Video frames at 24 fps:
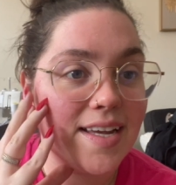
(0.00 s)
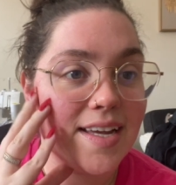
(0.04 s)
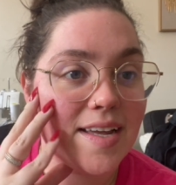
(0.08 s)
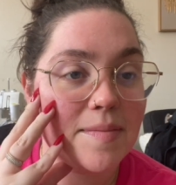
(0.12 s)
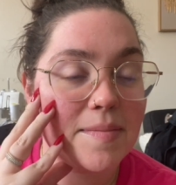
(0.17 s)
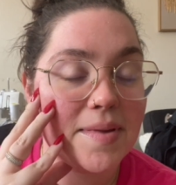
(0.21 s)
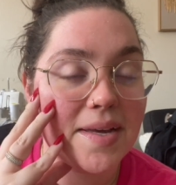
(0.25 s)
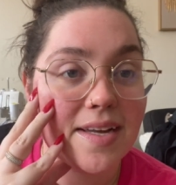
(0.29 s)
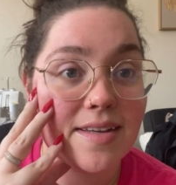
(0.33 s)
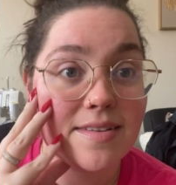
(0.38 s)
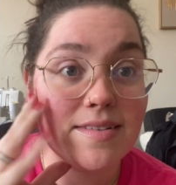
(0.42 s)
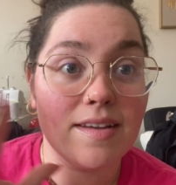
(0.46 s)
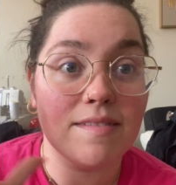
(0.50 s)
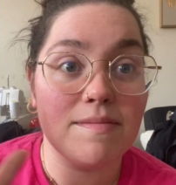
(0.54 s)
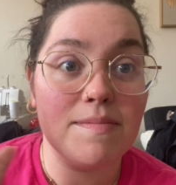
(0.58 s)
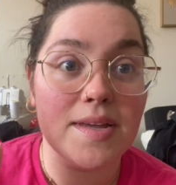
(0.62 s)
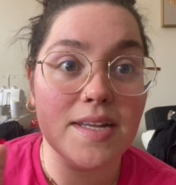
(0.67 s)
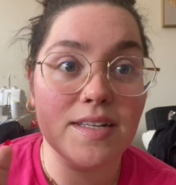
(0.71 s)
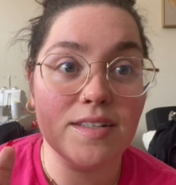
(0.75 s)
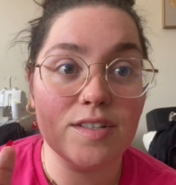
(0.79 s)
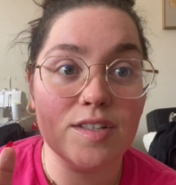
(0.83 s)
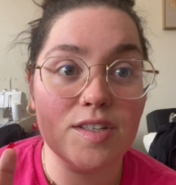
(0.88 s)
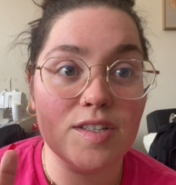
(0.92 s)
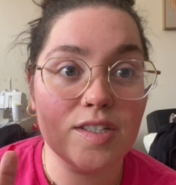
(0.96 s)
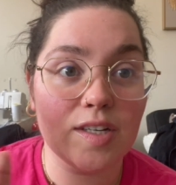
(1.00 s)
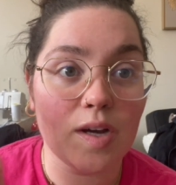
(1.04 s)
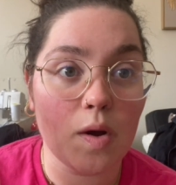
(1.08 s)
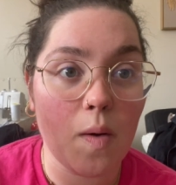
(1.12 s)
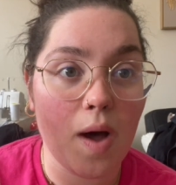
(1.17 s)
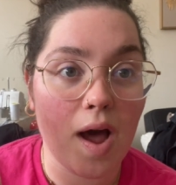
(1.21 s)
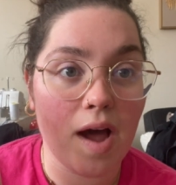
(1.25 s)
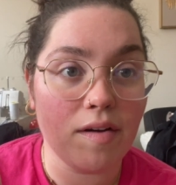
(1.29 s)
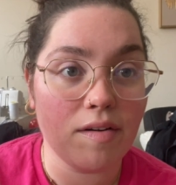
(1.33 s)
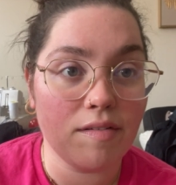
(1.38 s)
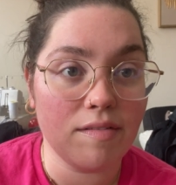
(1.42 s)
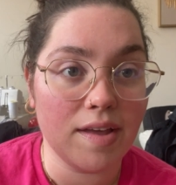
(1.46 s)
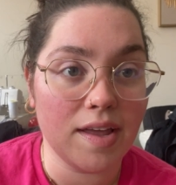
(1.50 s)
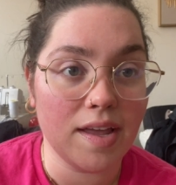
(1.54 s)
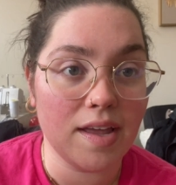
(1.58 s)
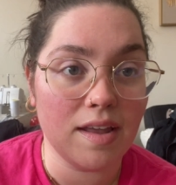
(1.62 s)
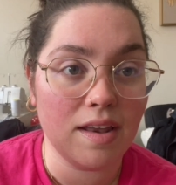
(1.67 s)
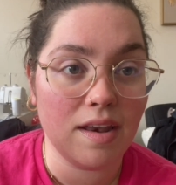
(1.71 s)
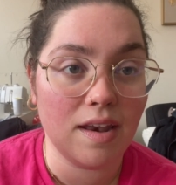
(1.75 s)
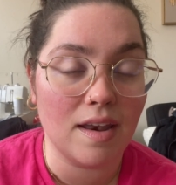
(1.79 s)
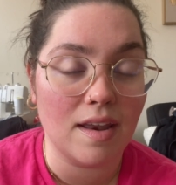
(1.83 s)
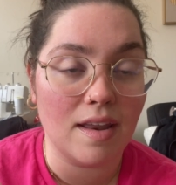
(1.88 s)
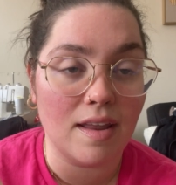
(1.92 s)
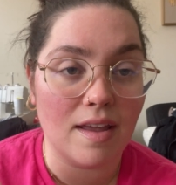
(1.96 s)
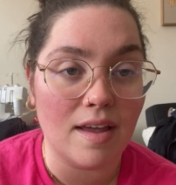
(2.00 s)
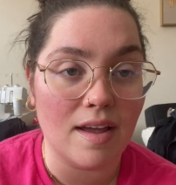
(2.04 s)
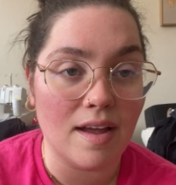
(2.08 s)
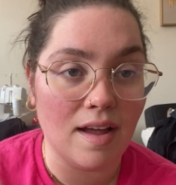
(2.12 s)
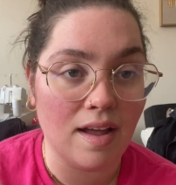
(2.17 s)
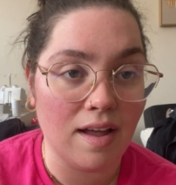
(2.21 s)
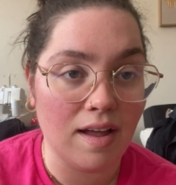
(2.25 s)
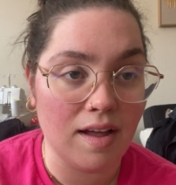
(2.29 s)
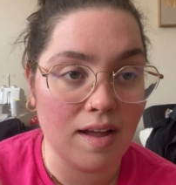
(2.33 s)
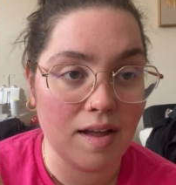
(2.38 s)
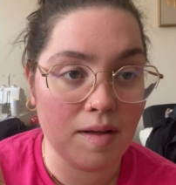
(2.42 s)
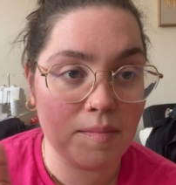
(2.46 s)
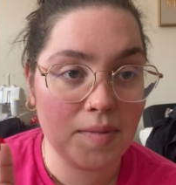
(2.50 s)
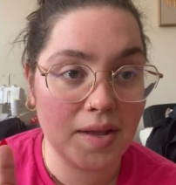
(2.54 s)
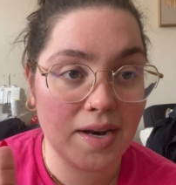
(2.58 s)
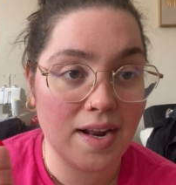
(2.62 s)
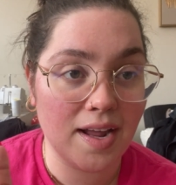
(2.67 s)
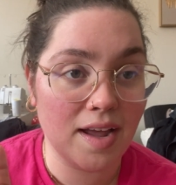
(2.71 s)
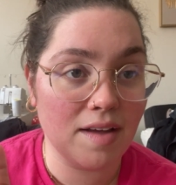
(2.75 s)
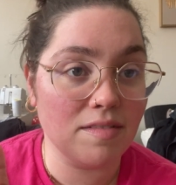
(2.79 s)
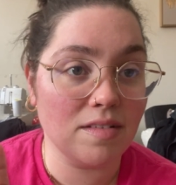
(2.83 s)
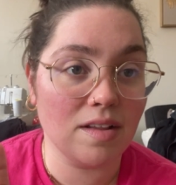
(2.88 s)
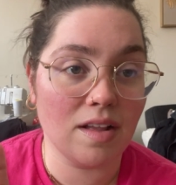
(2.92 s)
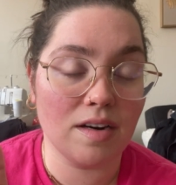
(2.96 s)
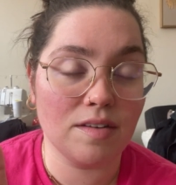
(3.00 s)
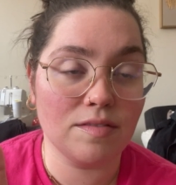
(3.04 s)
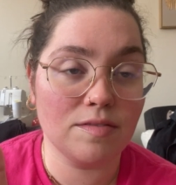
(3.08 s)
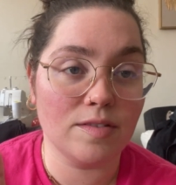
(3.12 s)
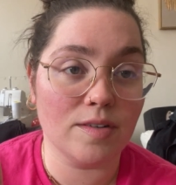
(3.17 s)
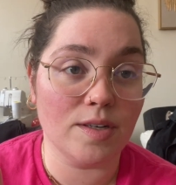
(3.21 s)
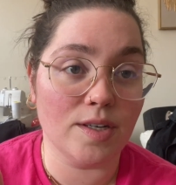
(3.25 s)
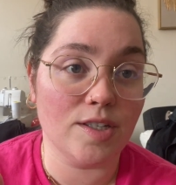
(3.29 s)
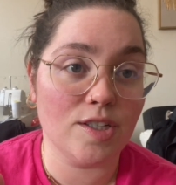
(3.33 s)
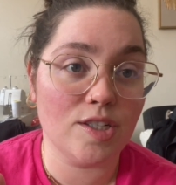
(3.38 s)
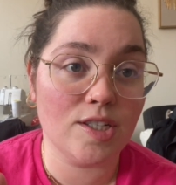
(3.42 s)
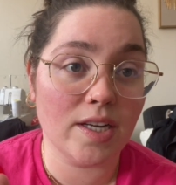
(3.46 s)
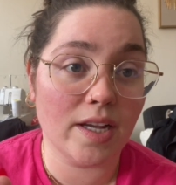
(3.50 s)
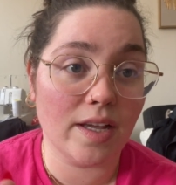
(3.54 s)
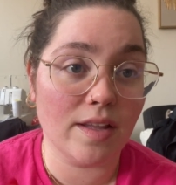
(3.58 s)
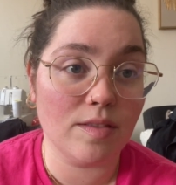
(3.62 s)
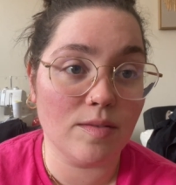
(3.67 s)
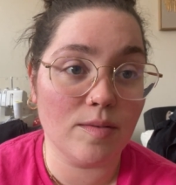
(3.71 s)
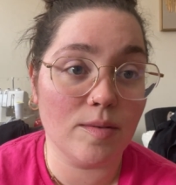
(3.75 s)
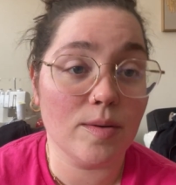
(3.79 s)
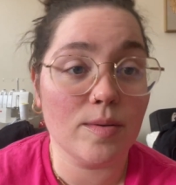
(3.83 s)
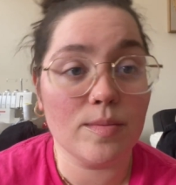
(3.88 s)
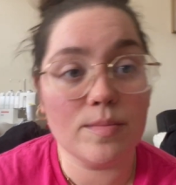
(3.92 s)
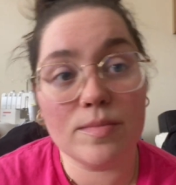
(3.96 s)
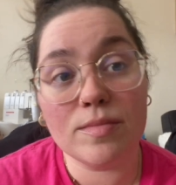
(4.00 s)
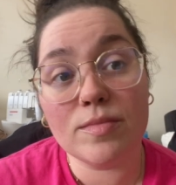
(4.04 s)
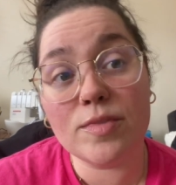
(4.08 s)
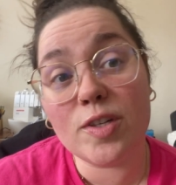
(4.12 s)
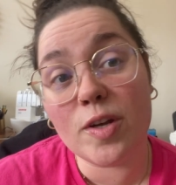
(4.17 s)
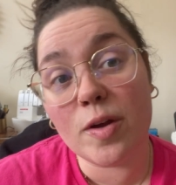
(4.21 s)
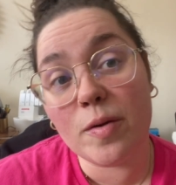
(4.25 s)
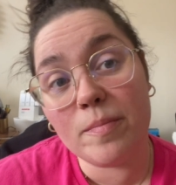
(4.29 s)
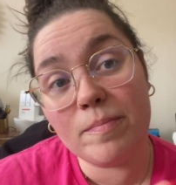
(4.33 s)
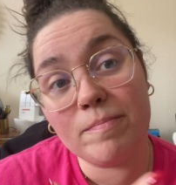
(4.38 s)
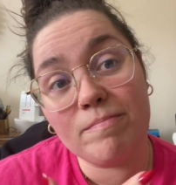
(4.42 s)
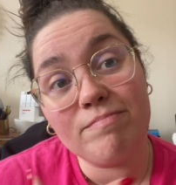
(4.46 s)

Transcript: because I've been so out of it um, and I have a lot of footage to get through, so